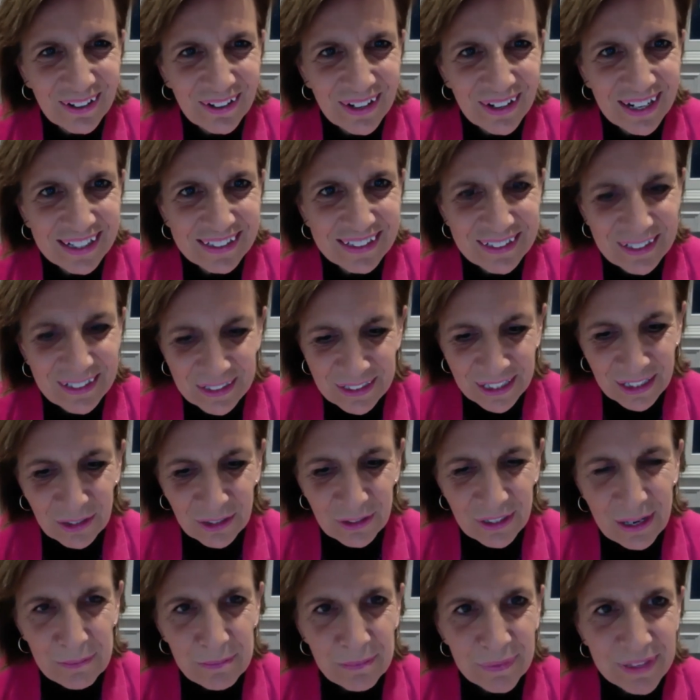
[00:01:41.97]
and
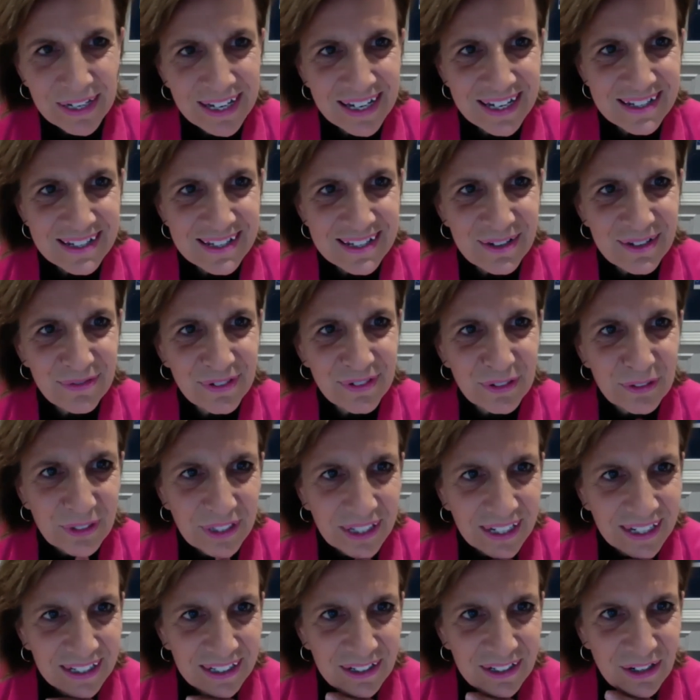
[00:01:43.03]
Nicola, please, if you
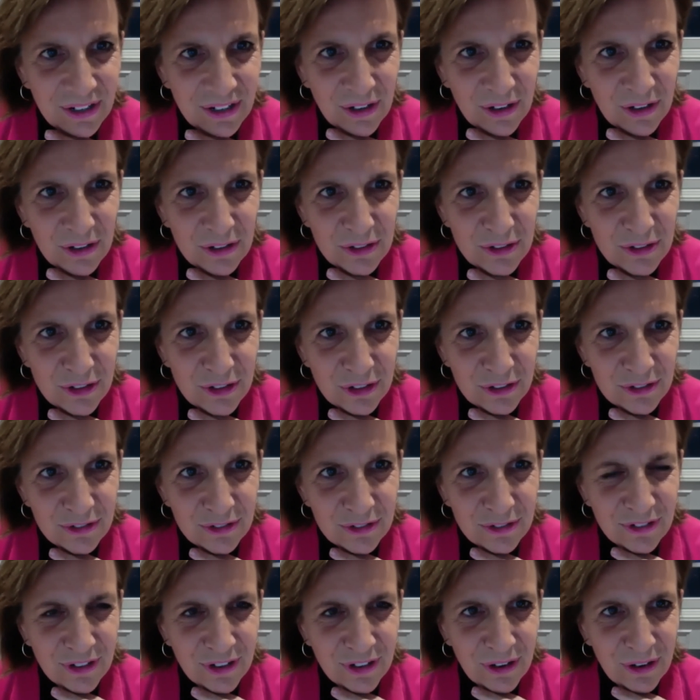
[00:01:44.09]
can
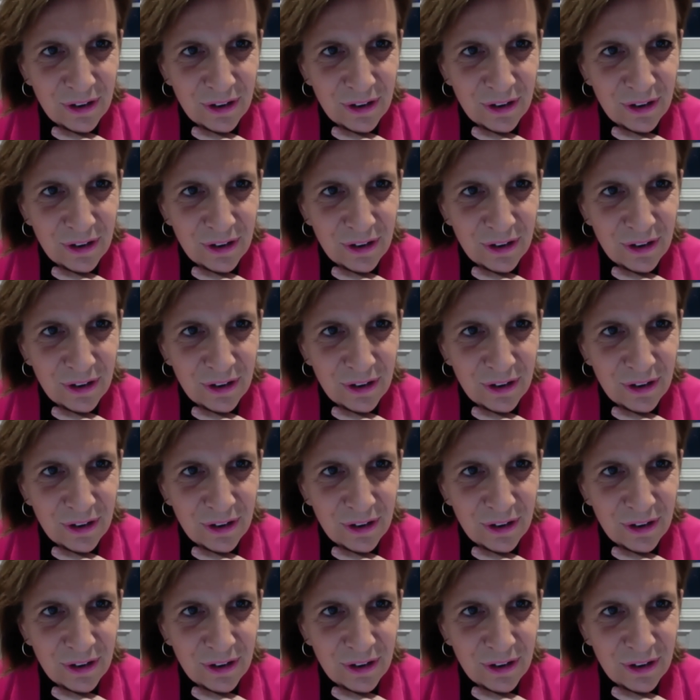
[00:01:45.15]
just